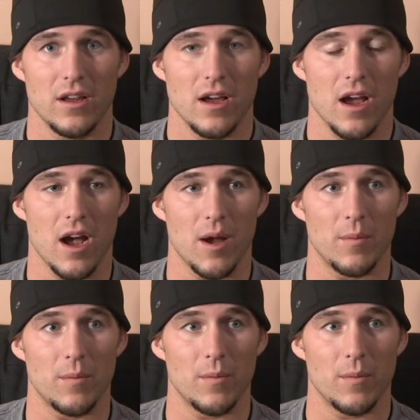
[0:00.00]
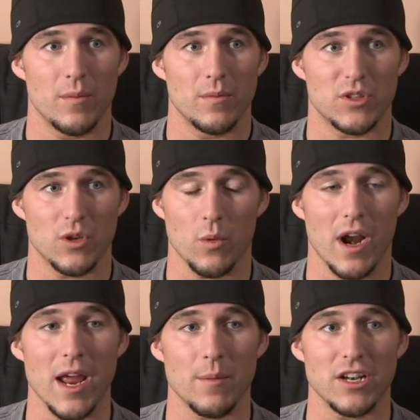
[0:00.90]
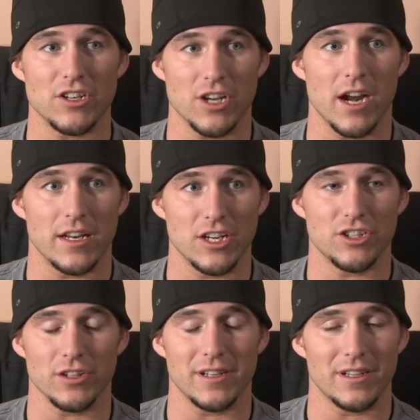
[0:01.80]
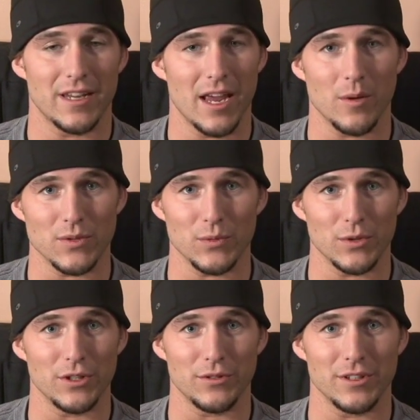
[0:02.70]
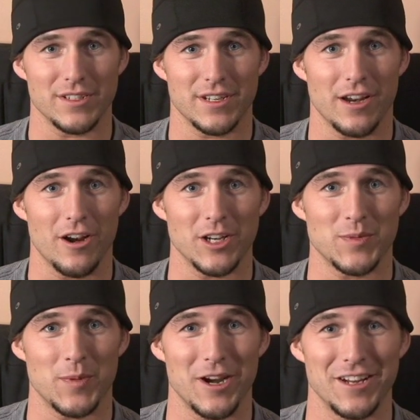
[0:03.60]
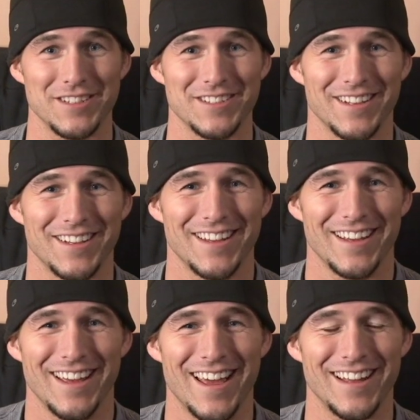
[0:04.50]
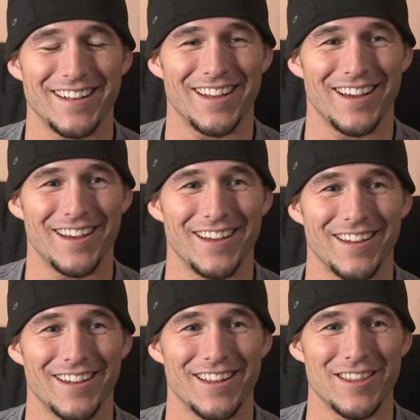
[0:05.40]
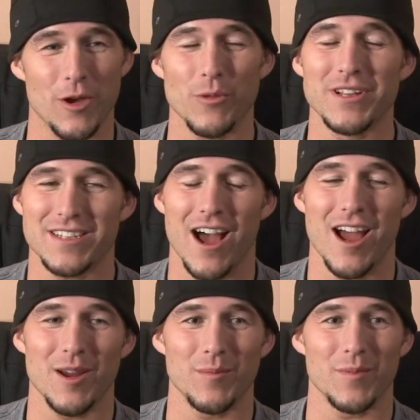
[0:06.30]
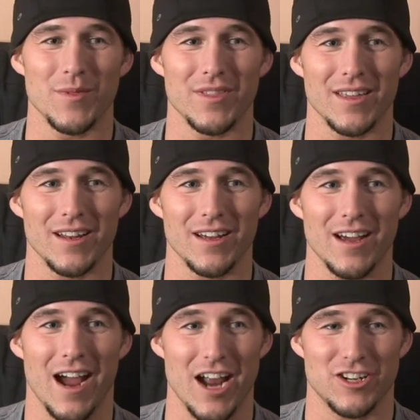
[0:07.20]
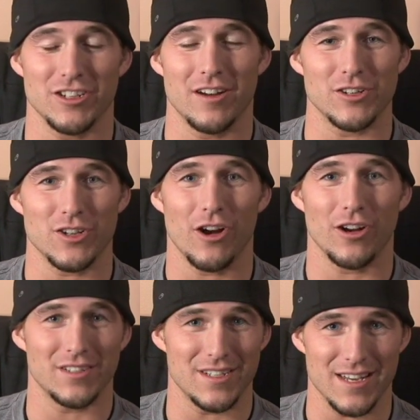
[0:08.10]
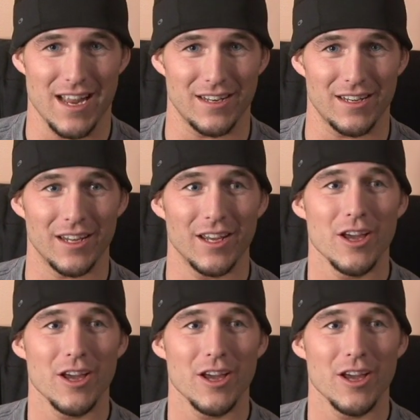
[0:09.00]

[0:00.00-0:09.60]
So when I had met John initially, it was a really, really scary experience. And the only time that I actually ever talked to Zandig